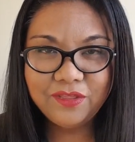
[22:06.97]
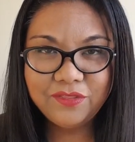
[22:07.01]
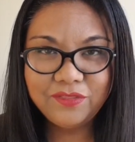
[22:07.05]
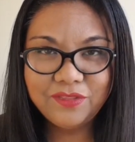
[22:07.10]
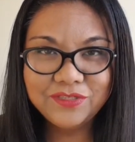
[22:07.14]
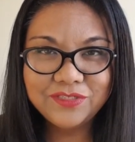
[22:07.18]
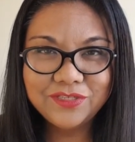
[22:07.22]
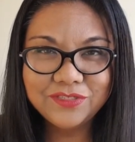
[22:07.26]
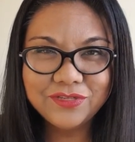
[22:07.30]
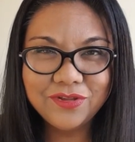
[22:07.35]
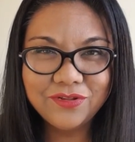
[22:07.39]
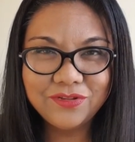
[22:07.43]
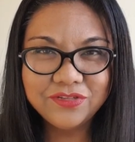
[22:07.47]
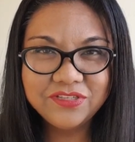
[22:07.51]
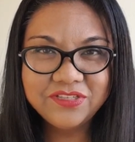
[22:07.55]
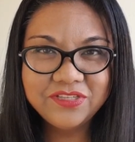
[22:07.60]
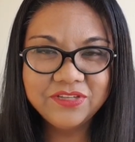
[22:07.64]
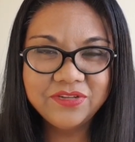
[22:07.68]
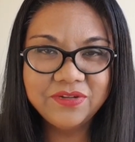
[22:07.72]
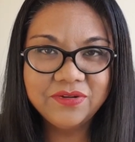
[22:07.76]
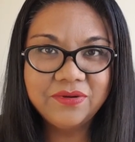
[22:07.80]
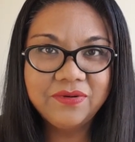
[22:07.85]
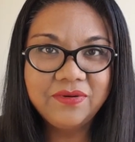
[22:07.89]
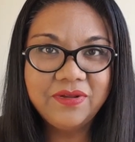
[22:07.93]
This is
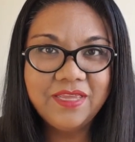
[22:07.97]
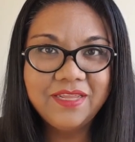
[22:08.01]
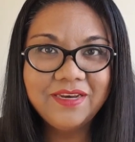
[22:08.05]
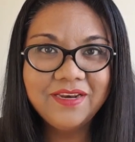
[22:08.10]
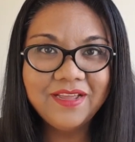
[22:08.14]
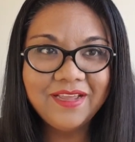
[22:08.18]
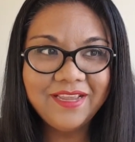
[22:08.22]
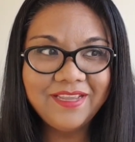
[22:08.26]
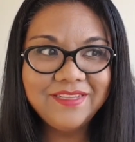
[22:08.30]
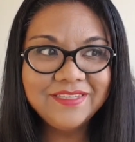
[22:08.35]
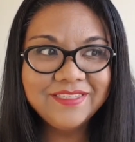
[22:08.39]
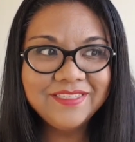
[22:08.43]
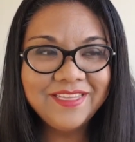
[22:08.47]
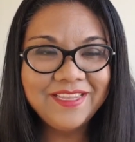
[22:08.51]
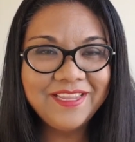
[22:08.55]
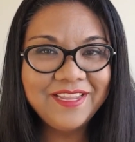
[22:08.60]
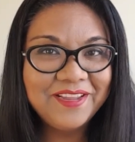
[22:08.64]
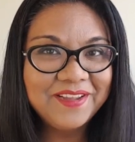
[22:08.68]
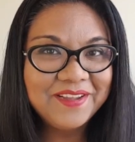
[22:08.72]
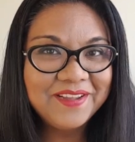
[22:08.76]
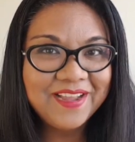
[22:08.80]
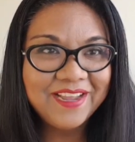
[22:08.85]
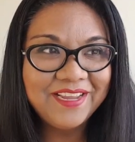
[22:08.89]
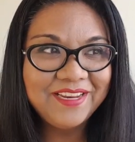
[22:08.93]
also an
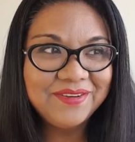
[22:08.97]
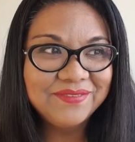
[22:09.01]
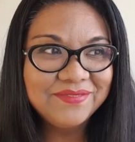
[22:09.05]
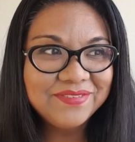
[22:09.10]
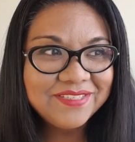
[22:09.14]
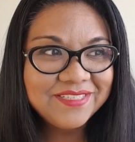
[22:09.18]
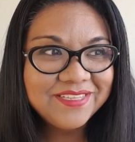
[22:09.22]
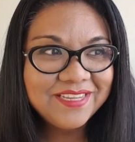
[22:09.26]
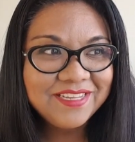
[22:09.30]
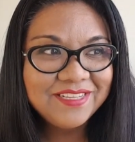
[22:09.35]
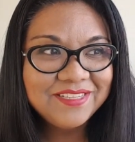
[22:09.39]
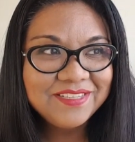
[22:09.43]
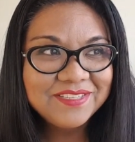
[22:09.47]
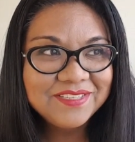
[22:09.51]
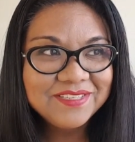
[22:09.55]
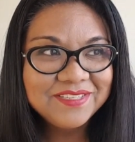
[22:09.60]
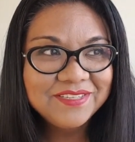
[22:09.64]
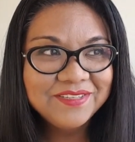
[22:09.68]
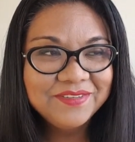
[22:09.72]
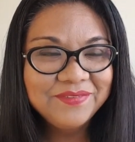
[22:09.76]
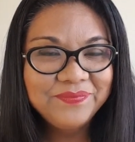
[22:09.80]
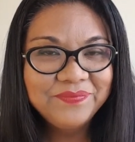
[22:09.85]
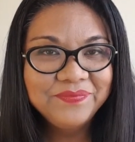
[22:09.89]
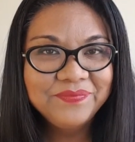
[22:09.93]
icing kind of
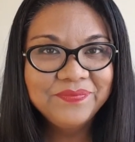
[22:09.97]
scent